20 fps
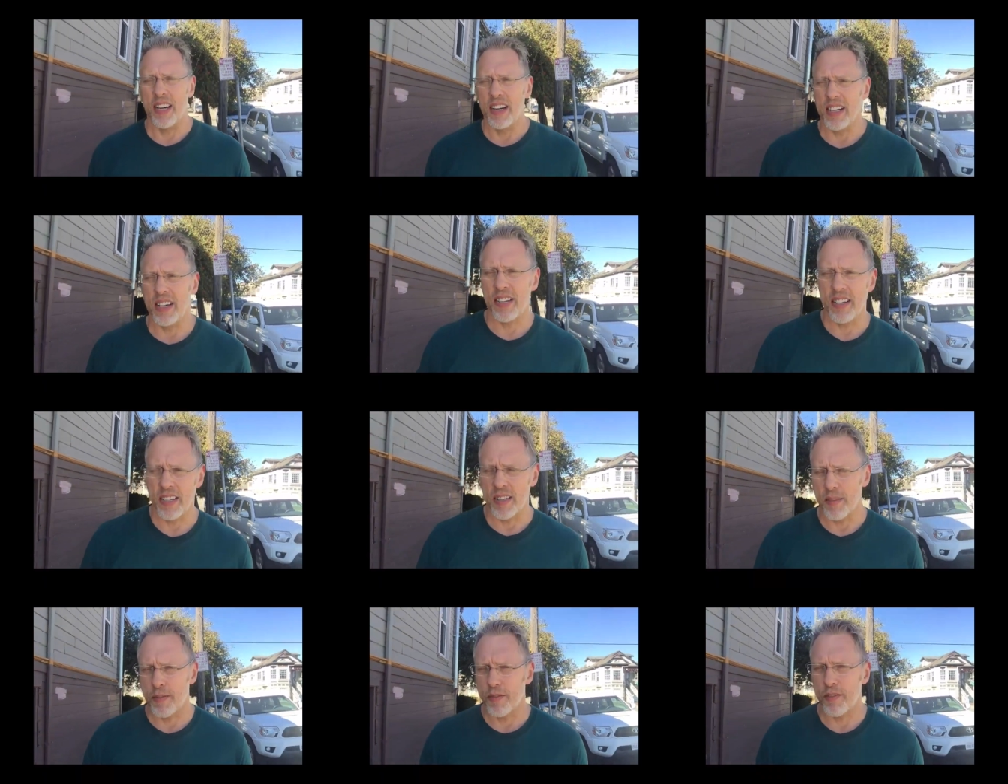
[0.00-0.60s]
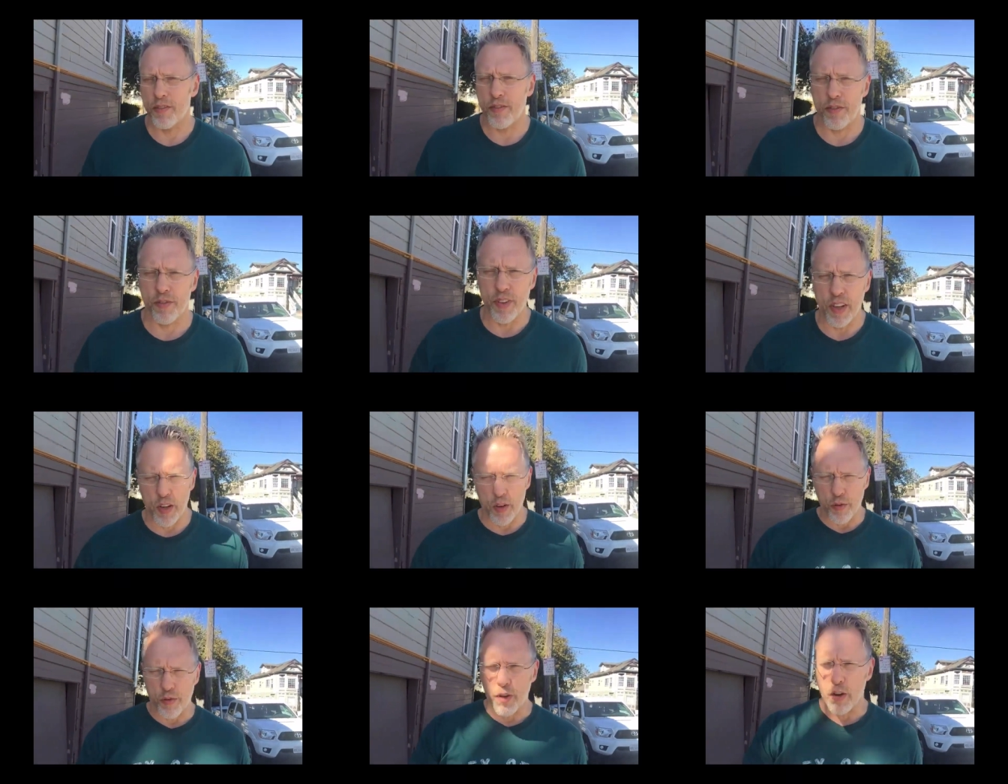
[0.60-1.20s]
uh,
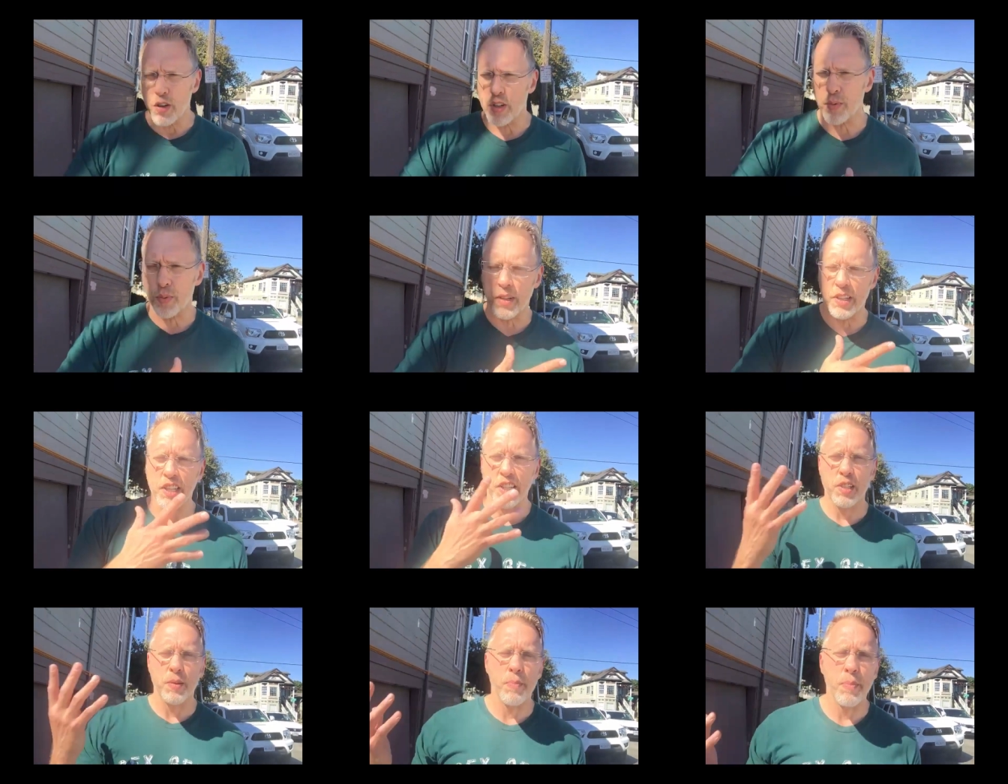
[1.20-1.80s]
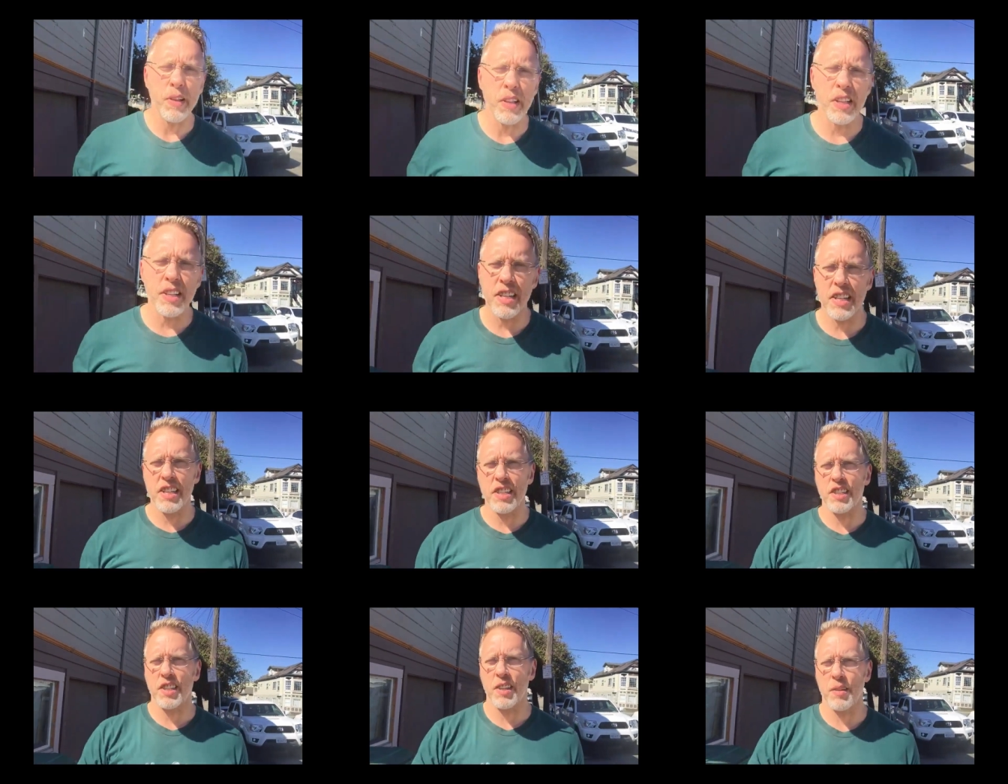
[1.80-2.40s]
you know, folks with
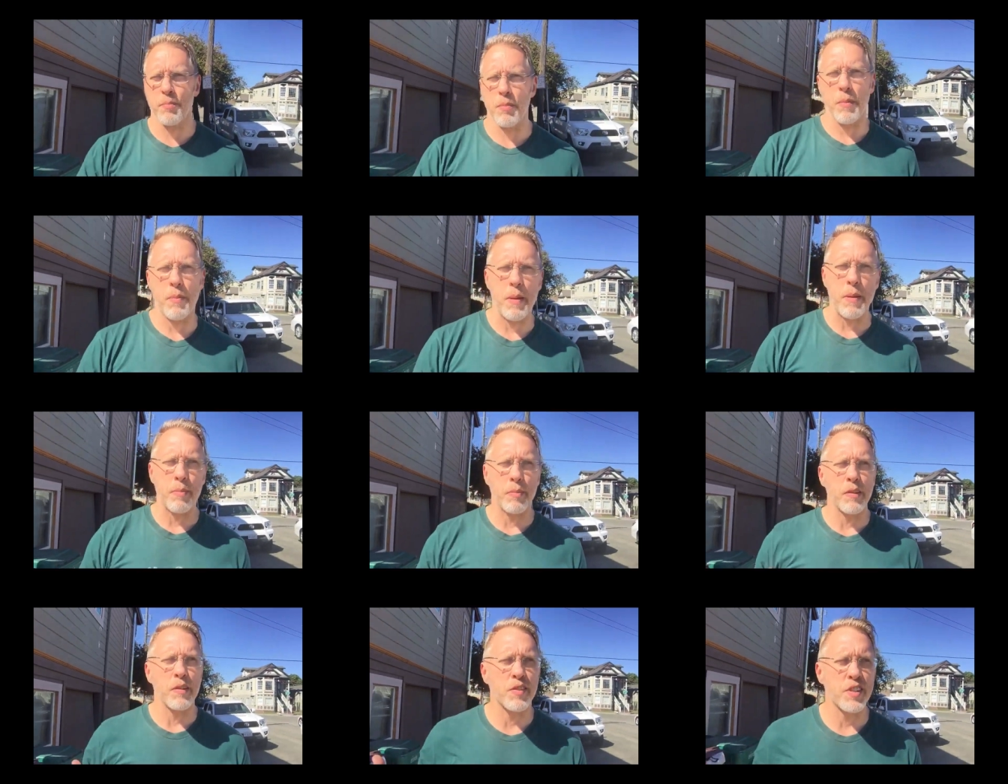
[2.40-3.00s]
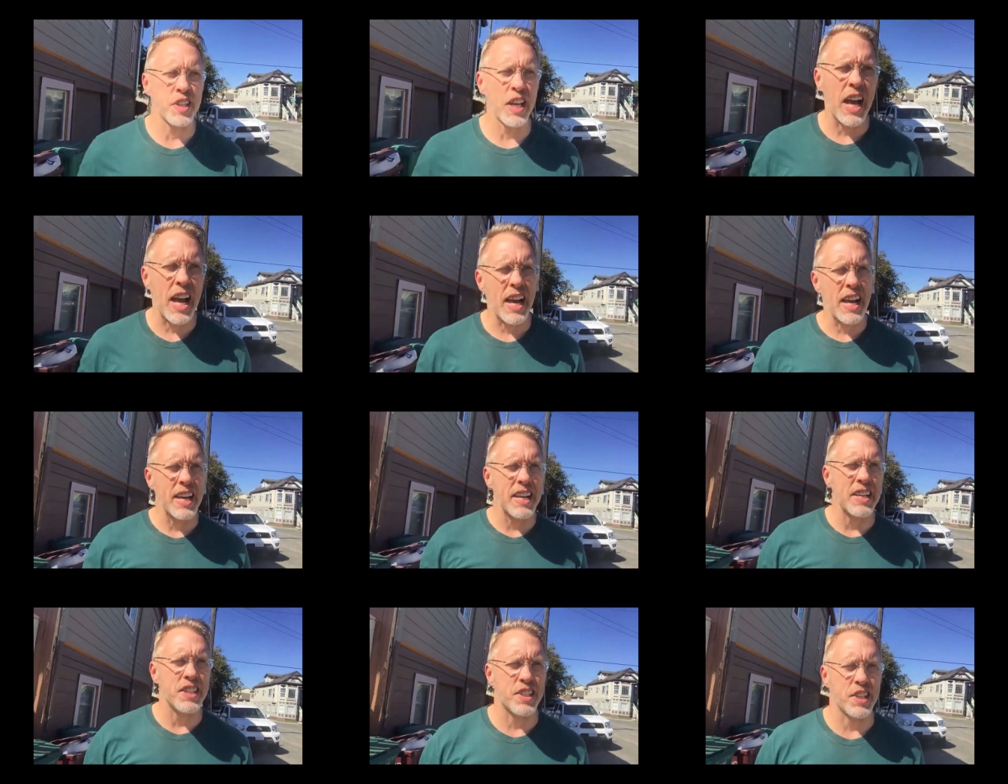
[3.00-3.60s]
disabilities. It can be people of
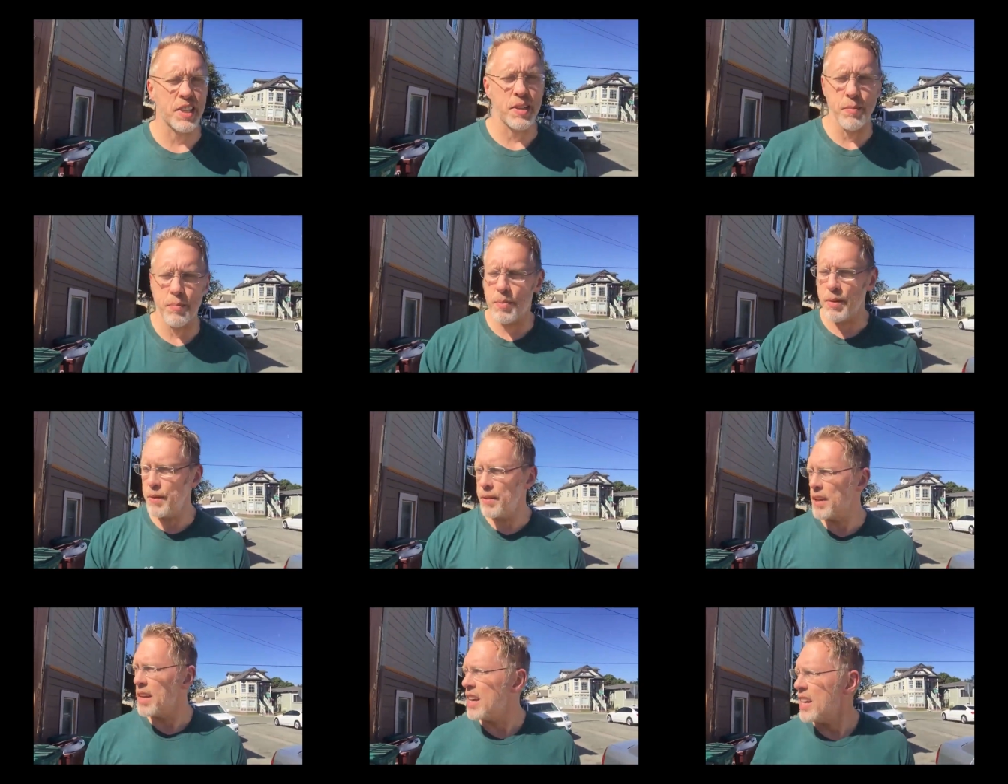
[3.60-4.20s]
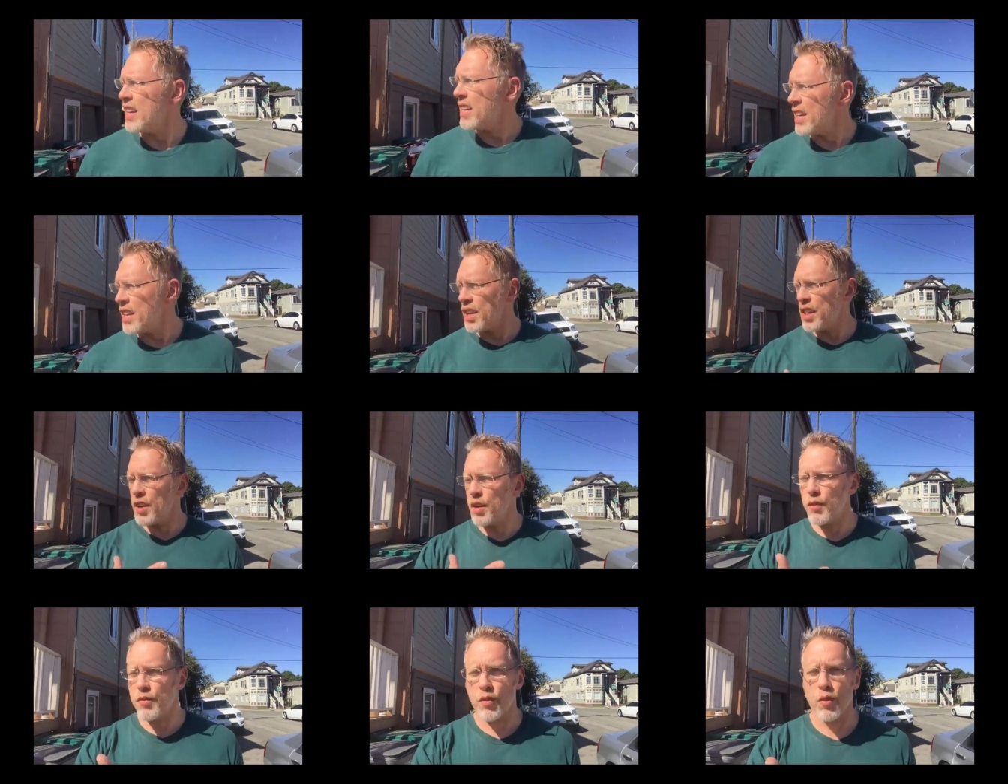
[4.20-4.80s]
size. It can be,
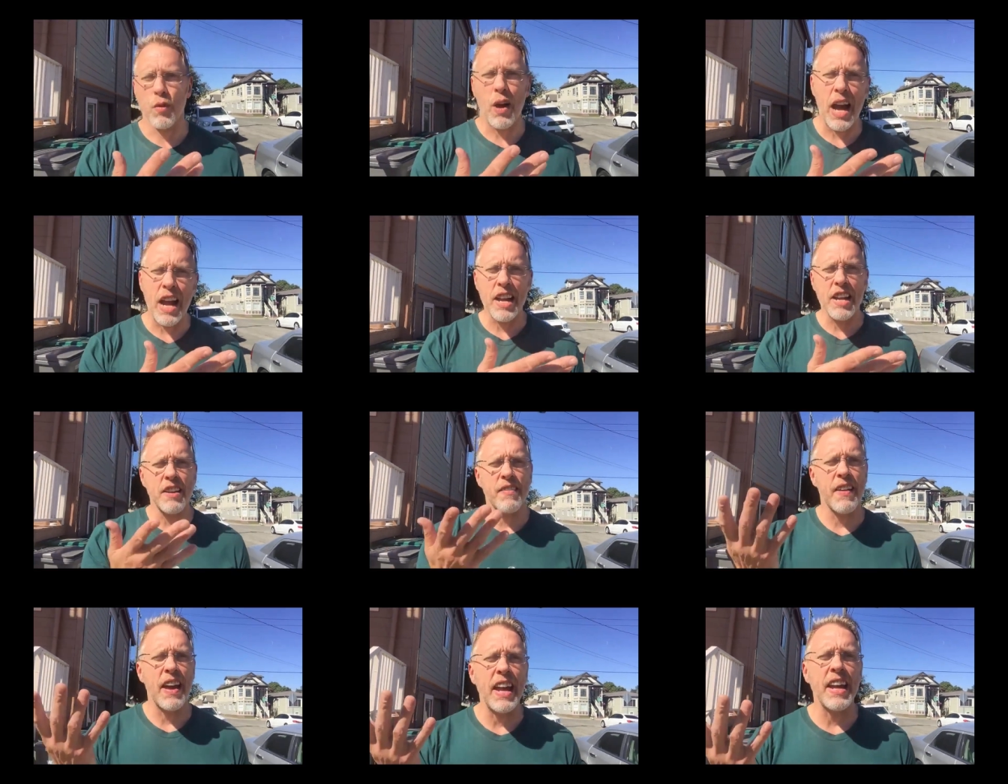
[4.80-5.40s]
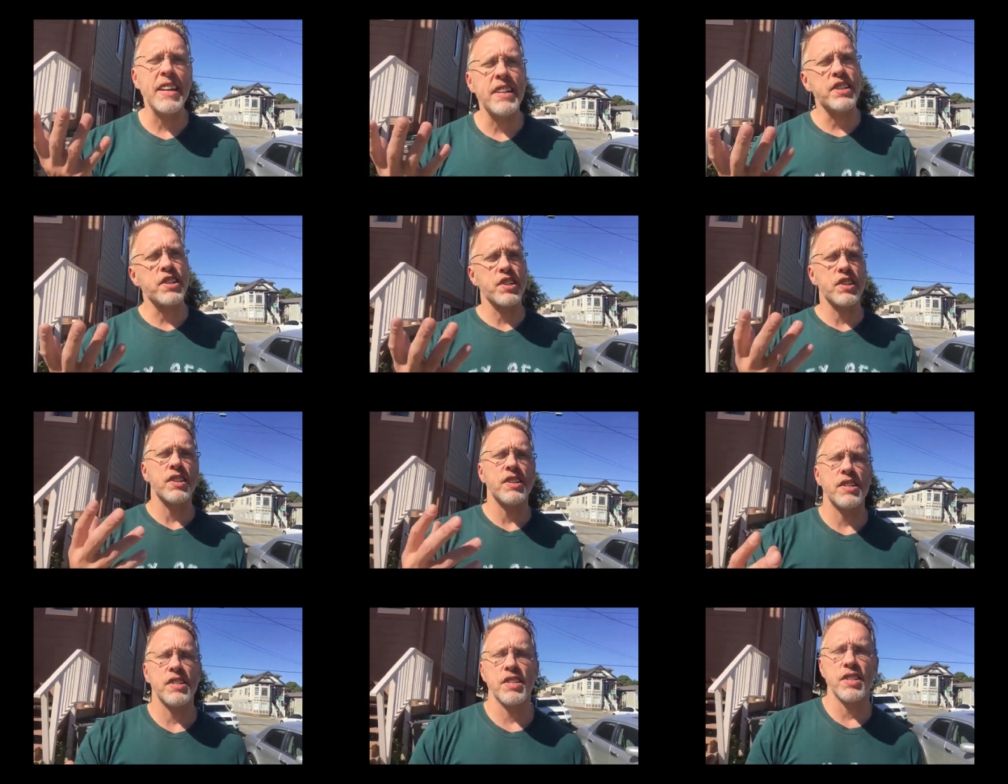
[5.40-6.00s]
you know, variety of
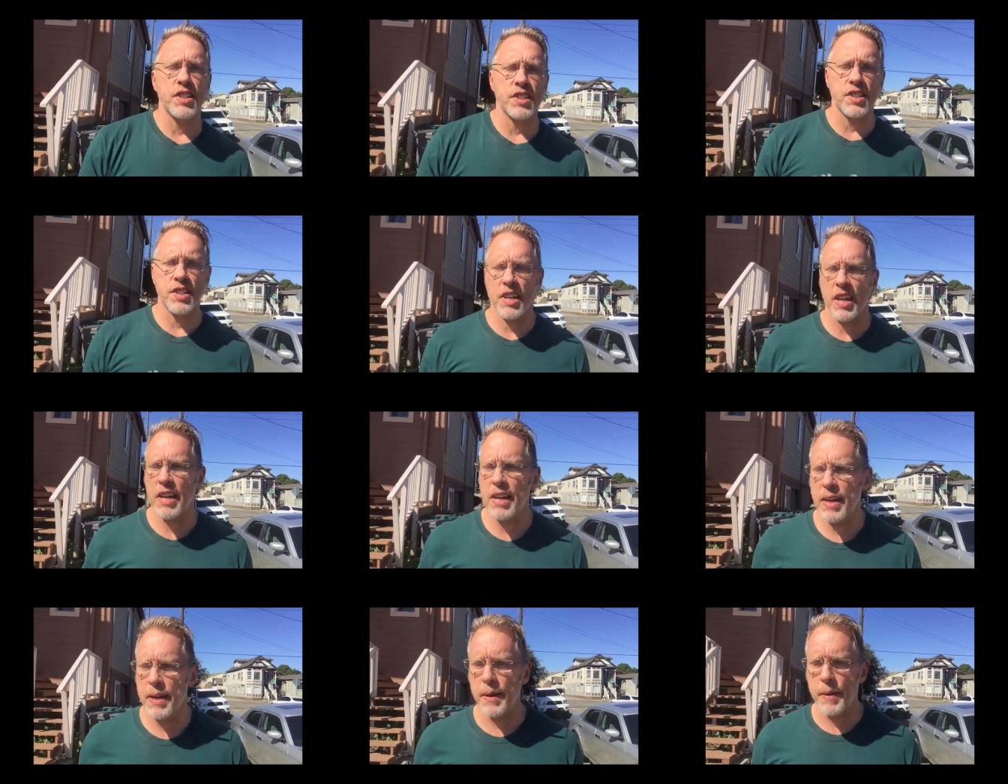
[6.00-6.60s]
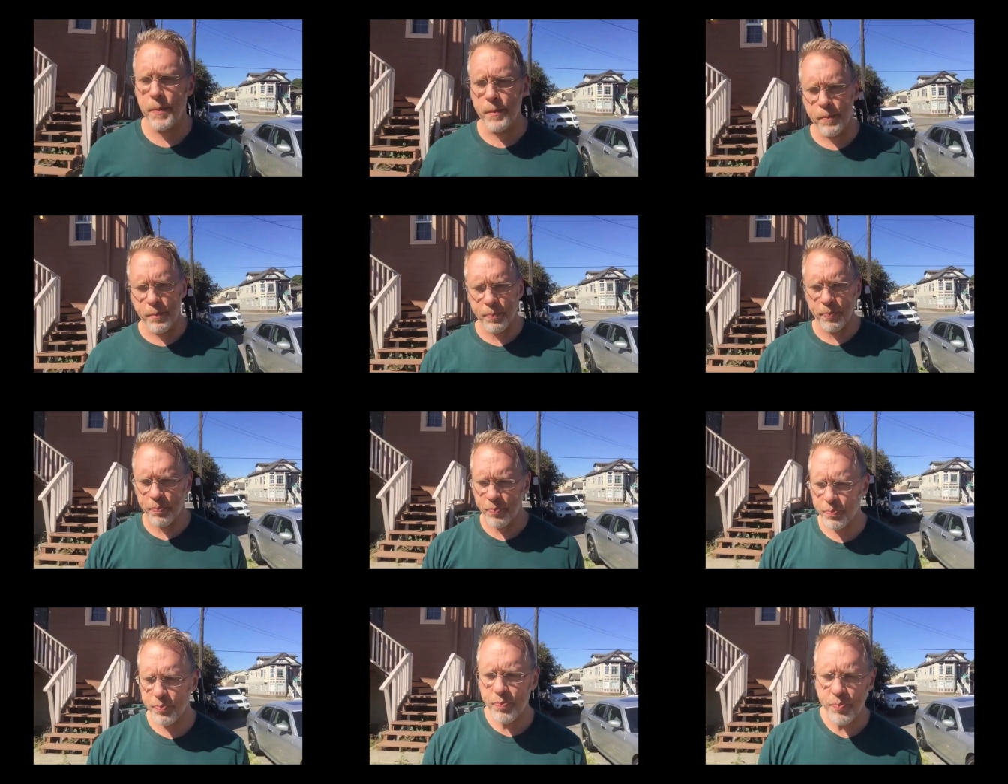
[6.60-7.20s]
ages.
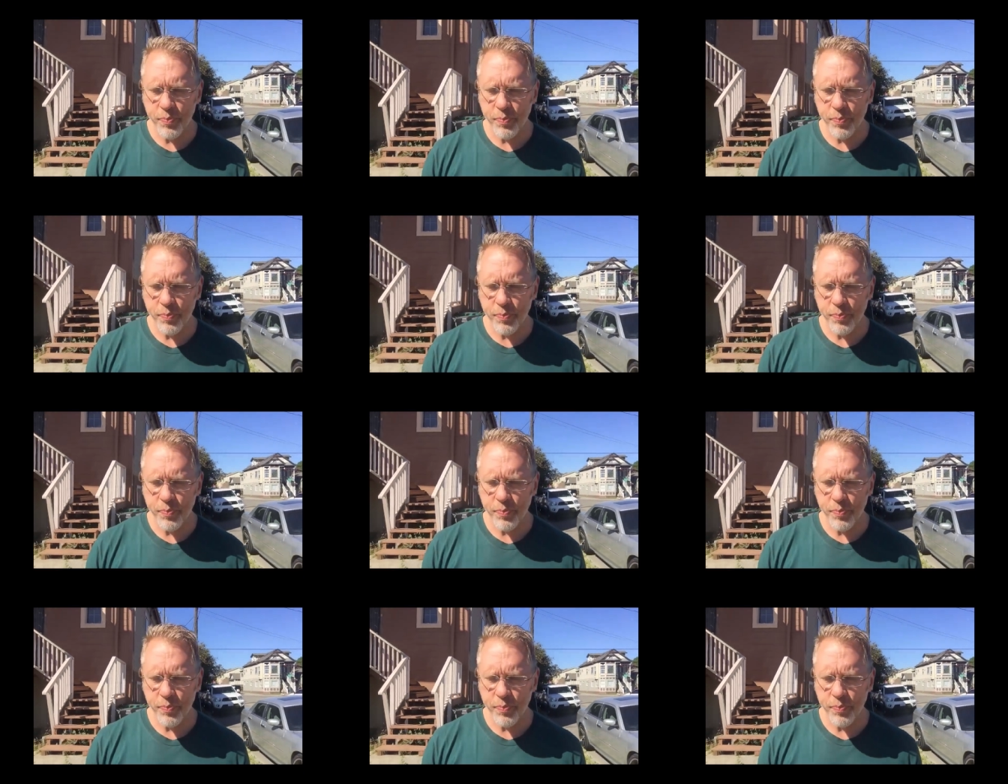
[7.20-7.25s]
Um,